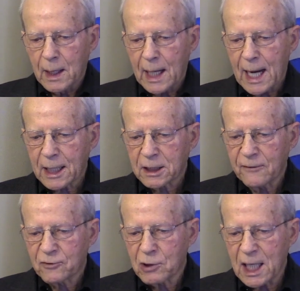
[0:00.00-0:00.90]

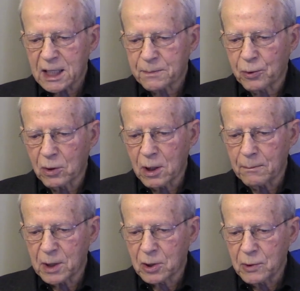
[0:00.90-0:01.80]
active
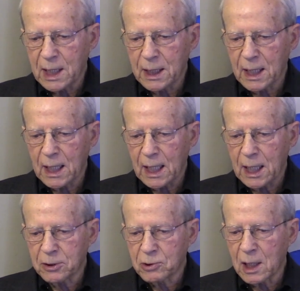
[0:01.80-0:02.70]
transport between the
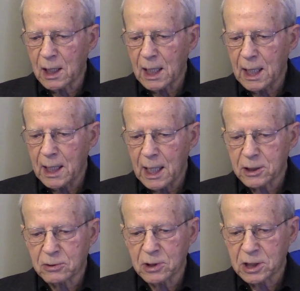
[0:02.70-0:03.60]
intra and
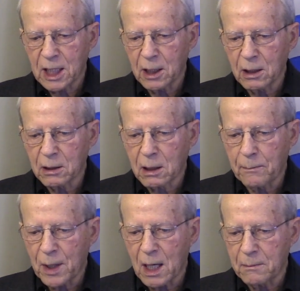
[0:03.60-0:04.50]
extracellular
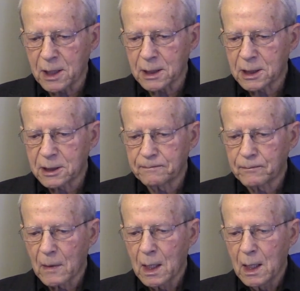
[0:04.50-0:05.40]
compartments.
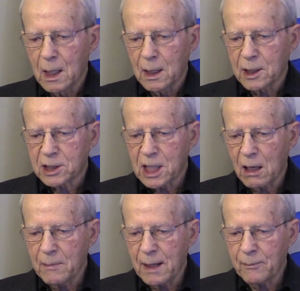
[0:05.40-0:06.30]
The
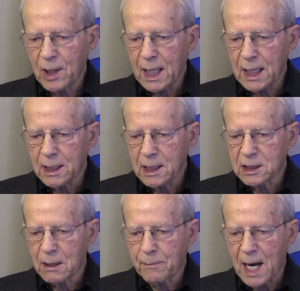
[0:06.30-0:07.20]
cell membrane
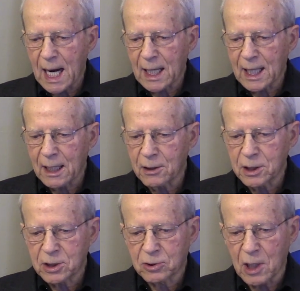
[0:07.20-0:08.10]
is a
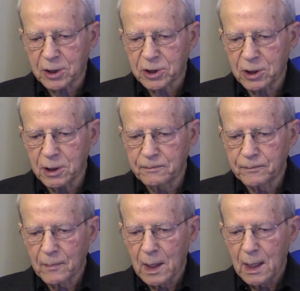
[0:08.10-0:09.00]
bilayered structure,
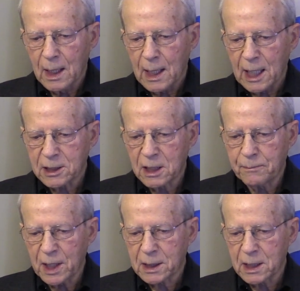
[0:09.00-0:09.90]
as
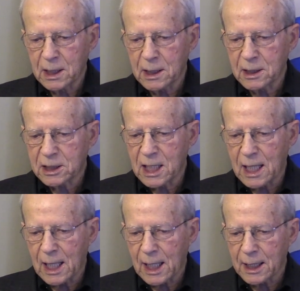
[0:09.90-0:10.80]
depicted in the
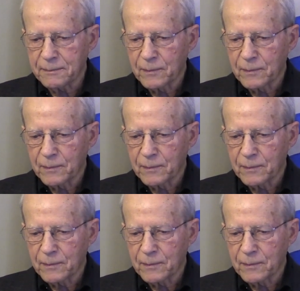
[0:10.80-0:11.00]
slide.